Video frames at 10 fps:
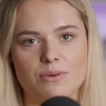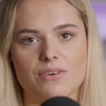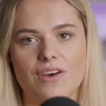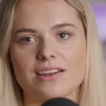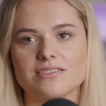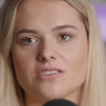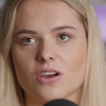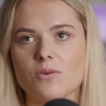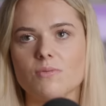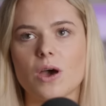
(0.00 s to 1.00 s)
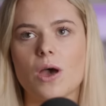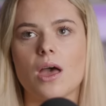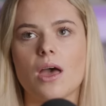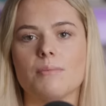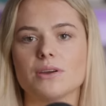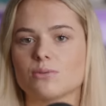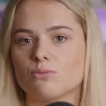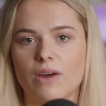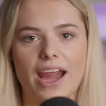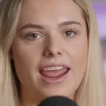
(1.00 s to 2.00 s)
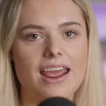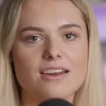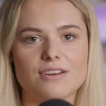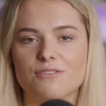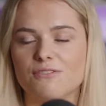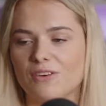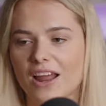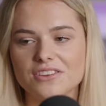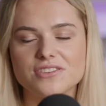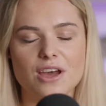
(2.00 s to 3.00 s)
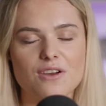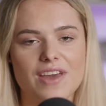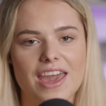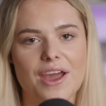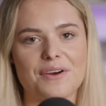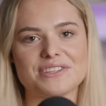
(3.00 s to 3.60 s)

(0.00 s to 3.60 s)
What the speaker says: We've had so much rain and floods over here.